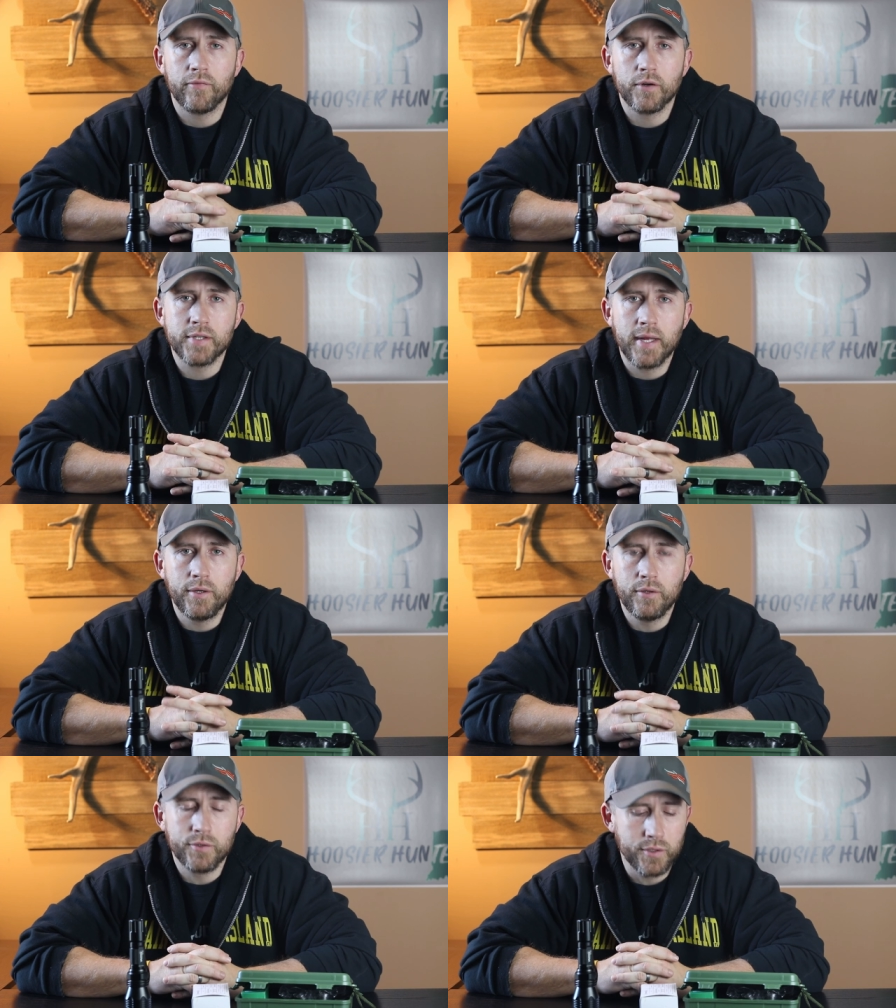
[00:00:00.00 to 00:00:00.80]
first-hand
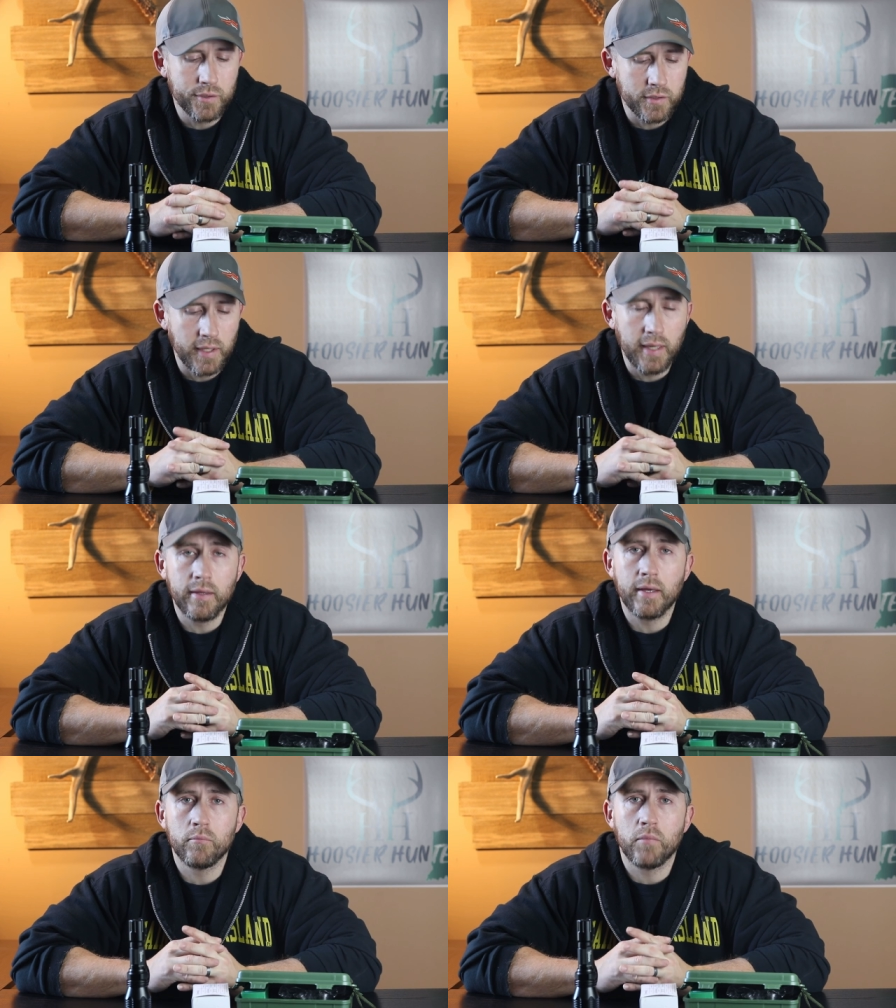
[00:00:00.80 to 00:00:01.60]
users,
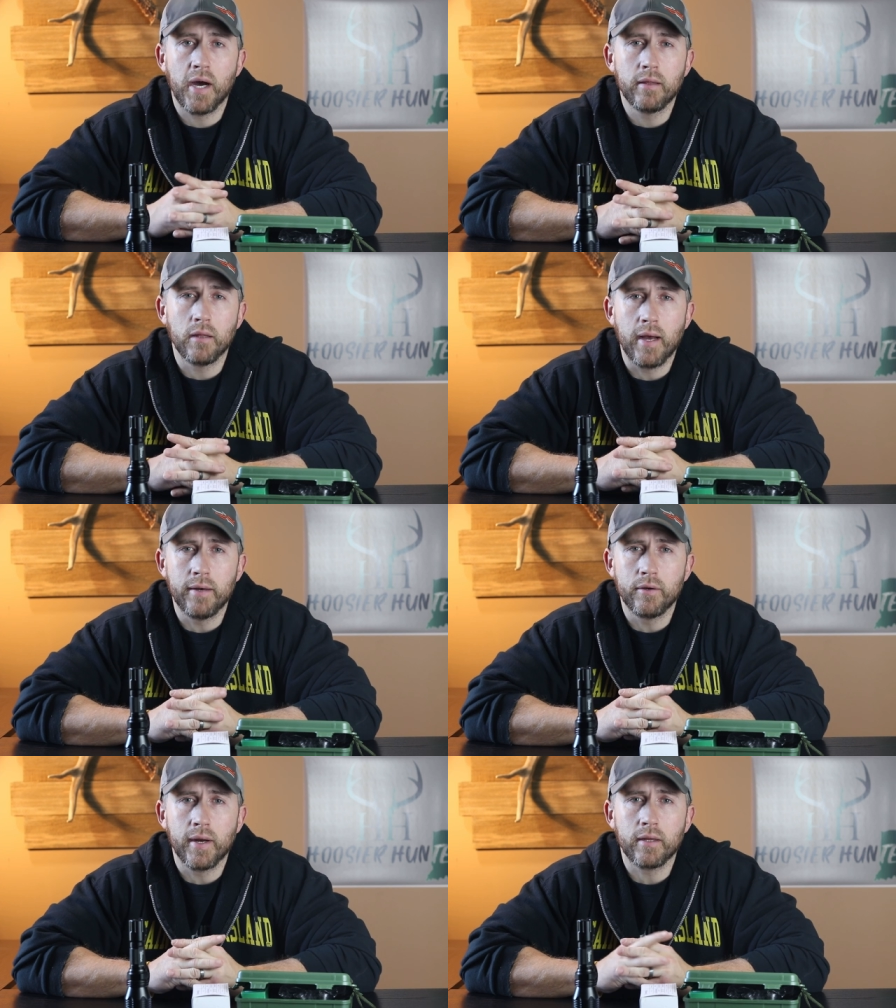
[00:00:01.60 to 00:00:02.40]
and then buy the
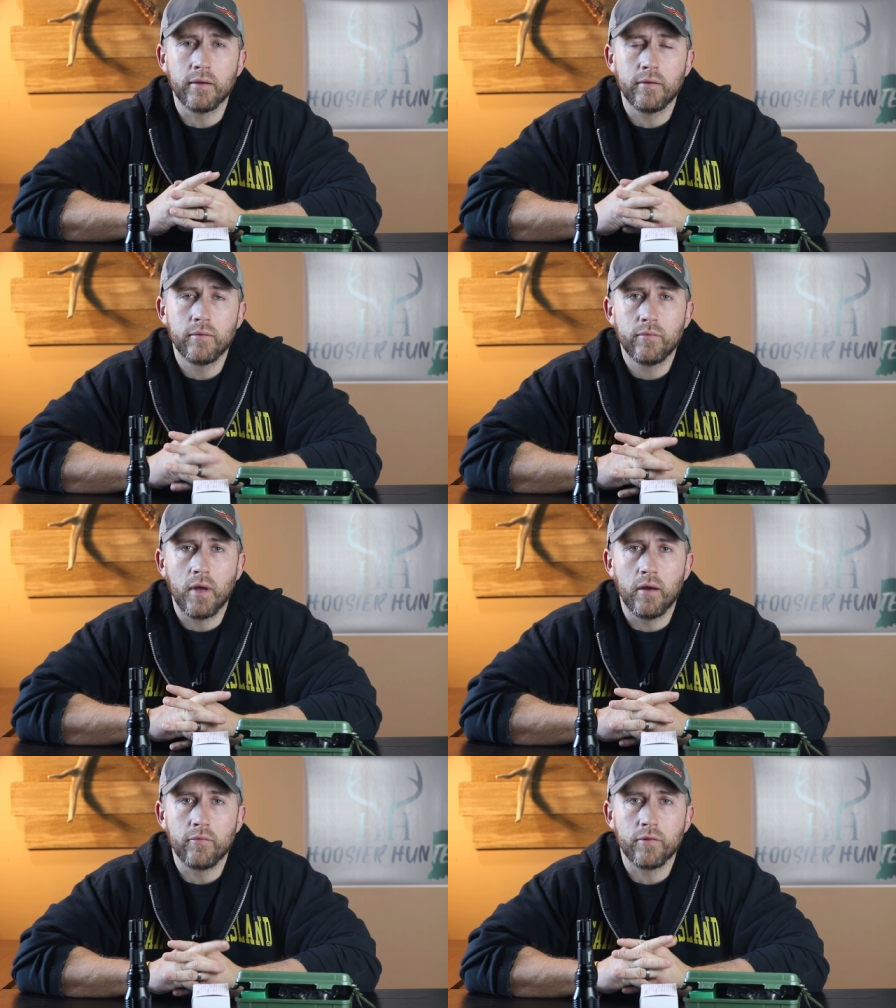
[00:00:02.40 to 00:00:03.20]
light directly
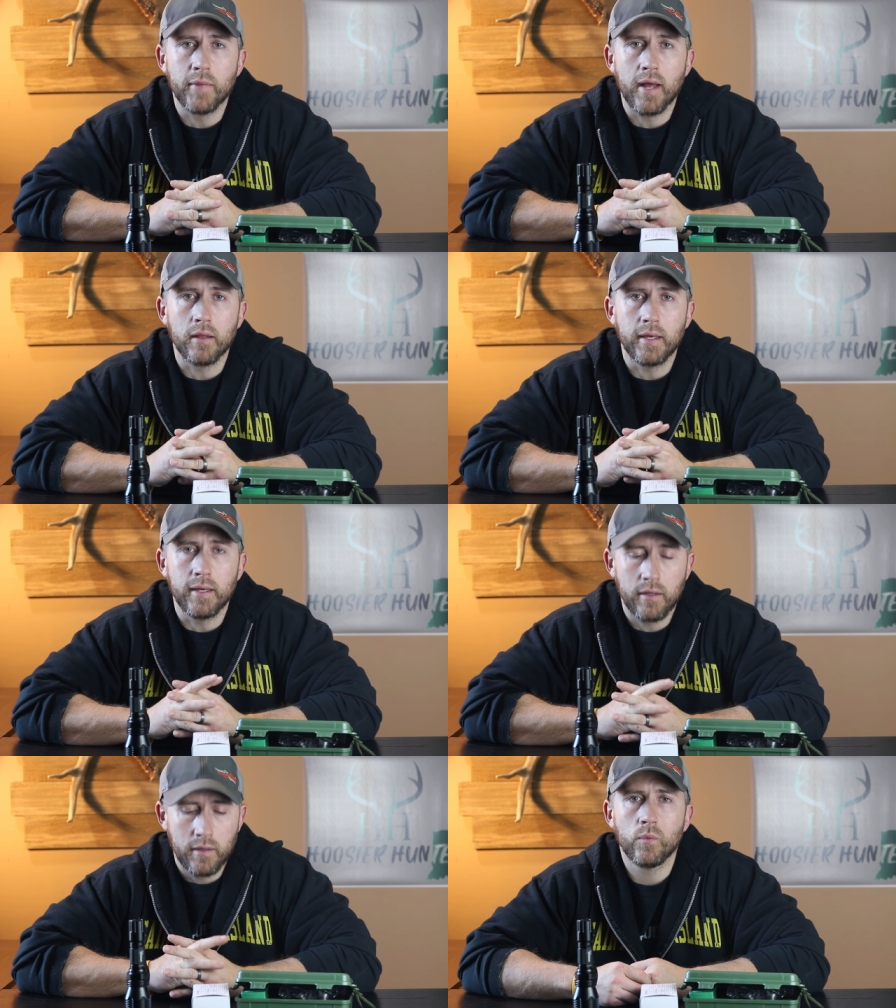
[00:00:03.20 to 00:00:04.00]
from that link.